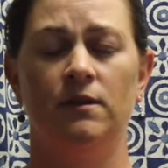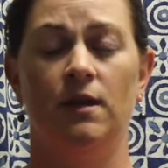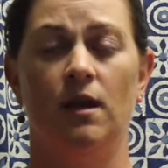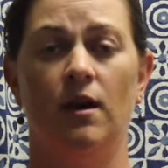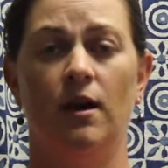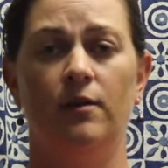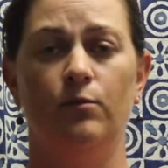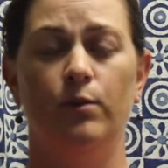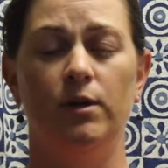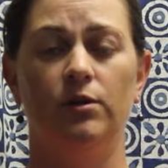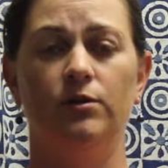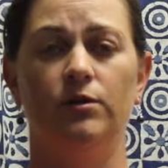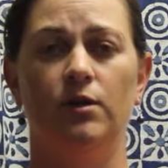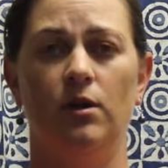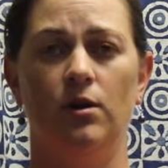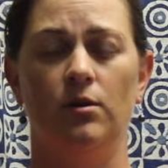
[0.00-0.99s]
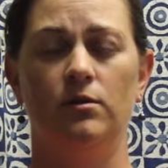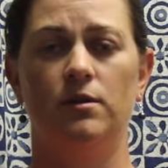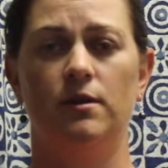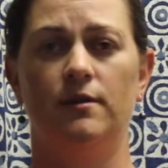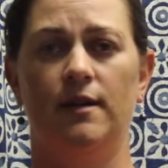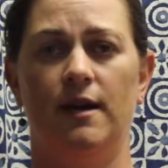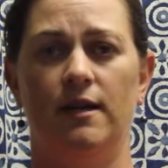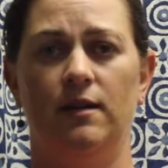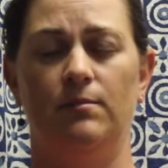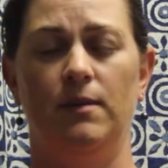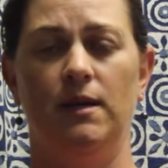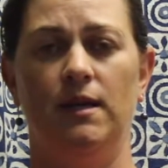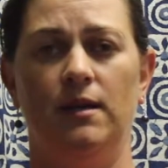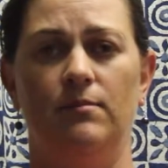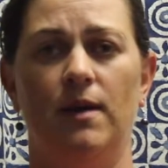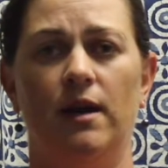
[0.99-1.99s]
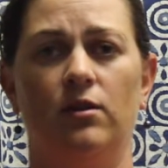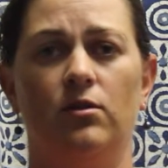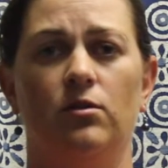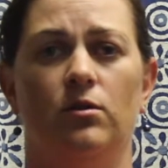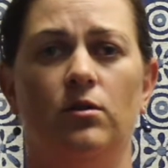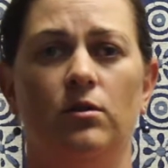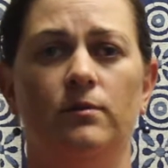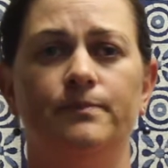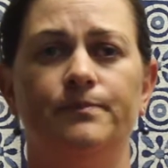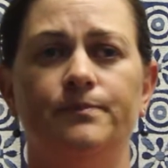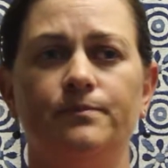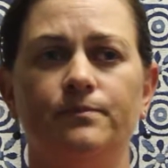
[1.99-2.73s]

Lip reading: Now, I will note that in many medical